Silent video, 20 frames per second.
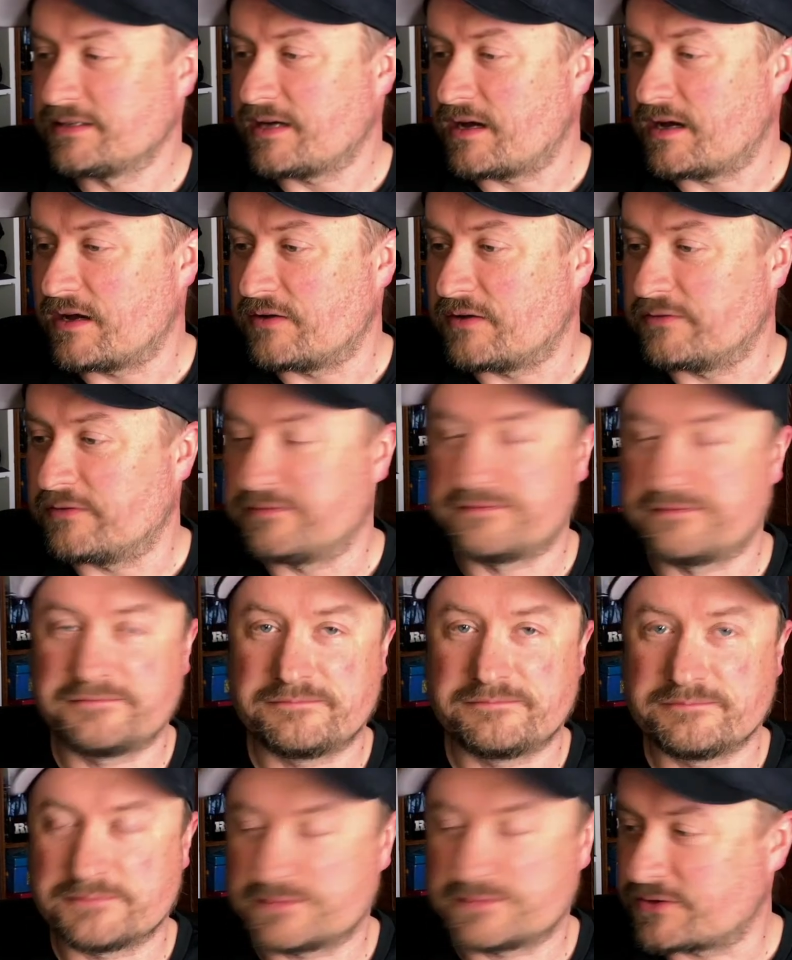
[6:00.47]
of
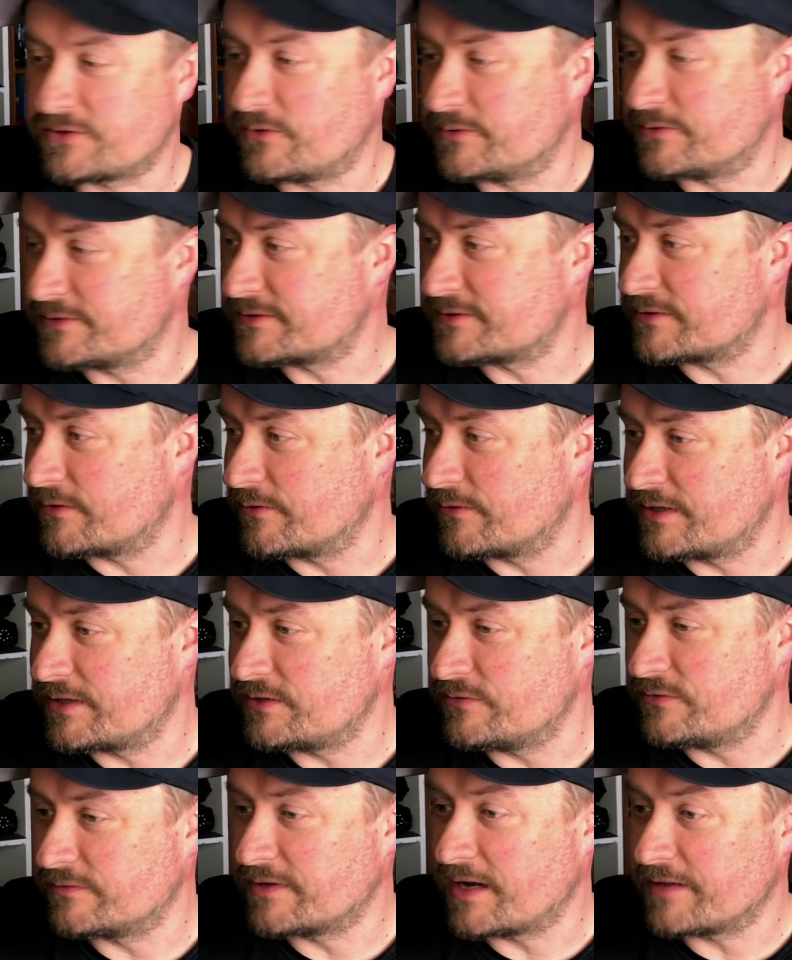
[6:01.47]
so-and-so, then
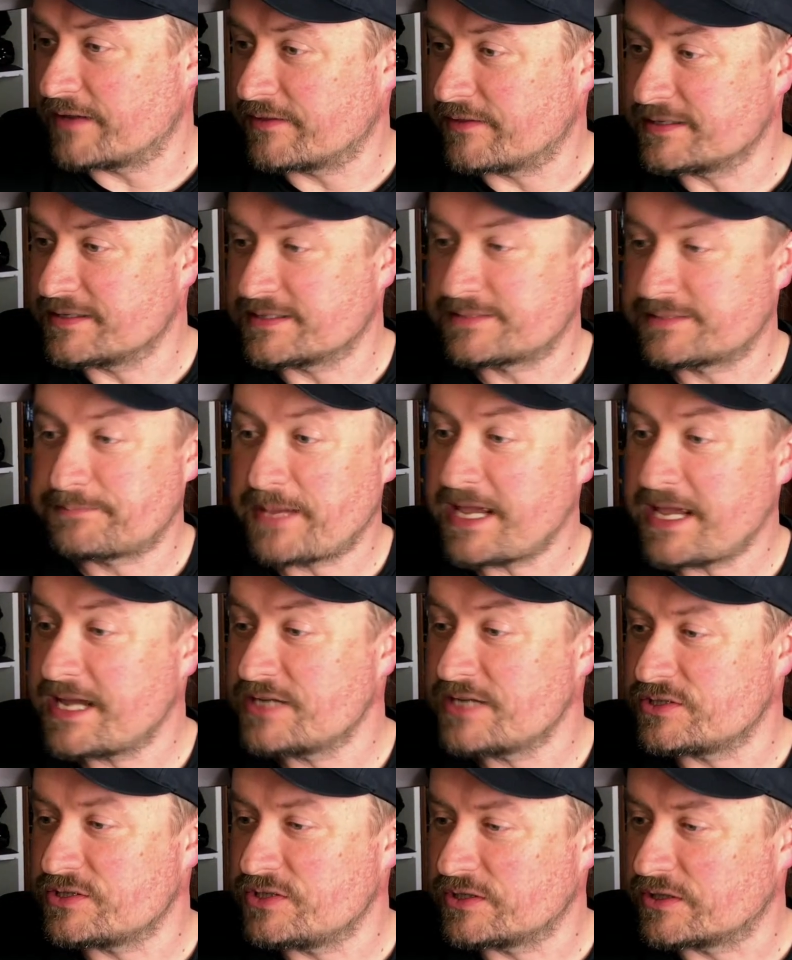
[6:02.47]
you've got this
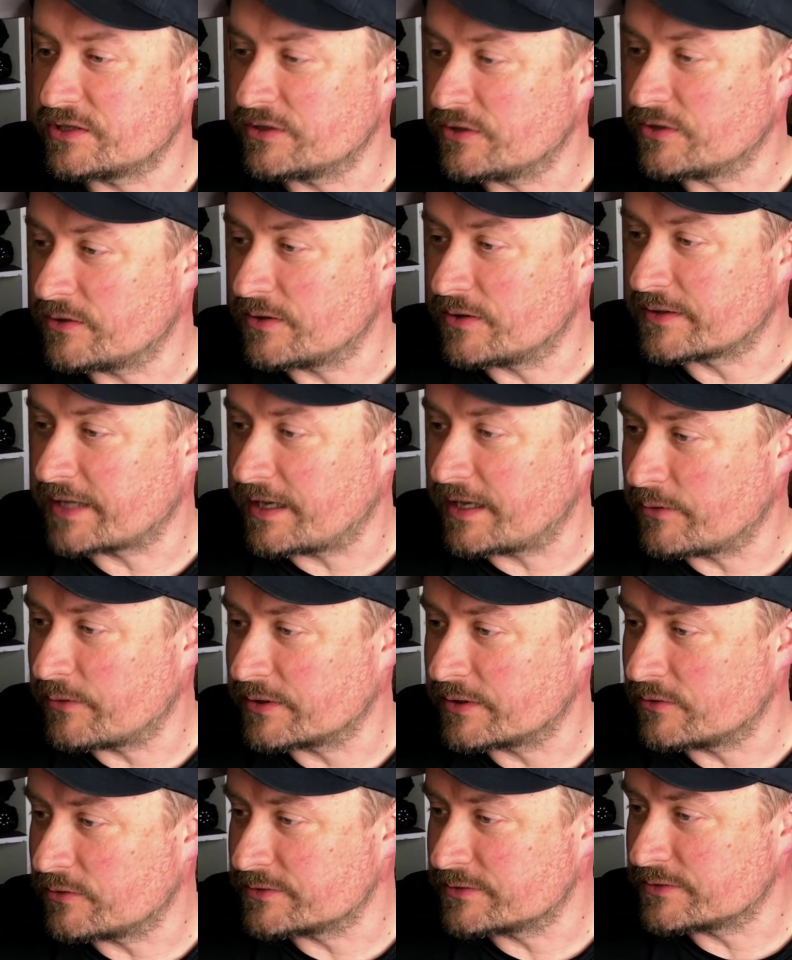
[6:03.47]
page and you can go, okay, I want
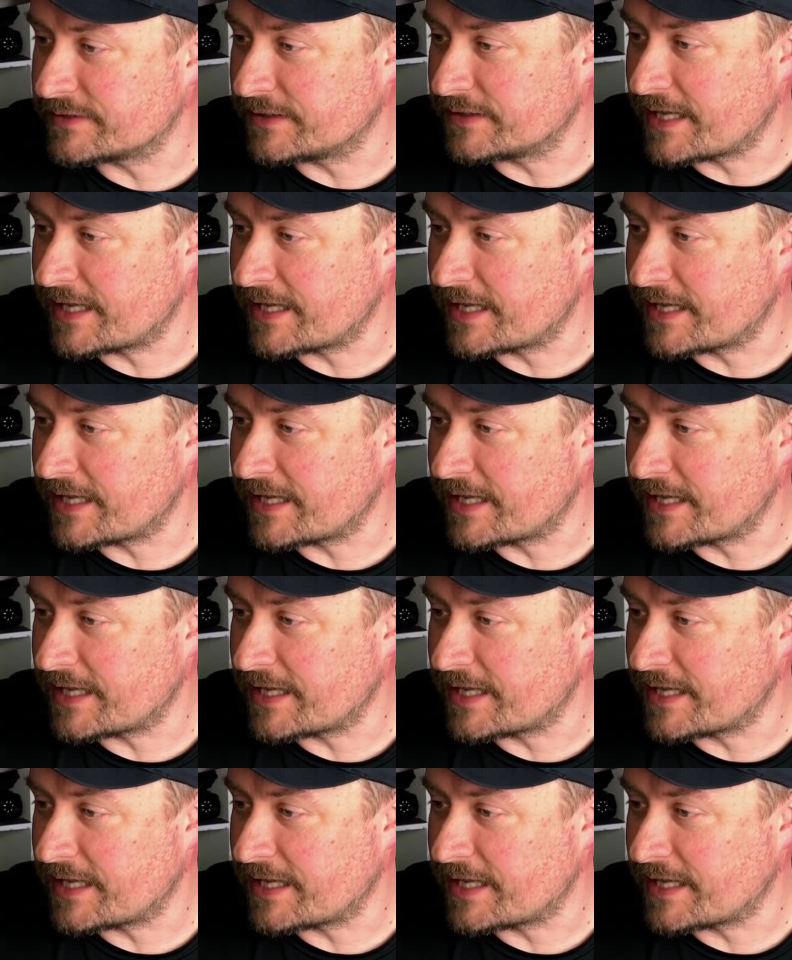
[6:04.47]
to go to the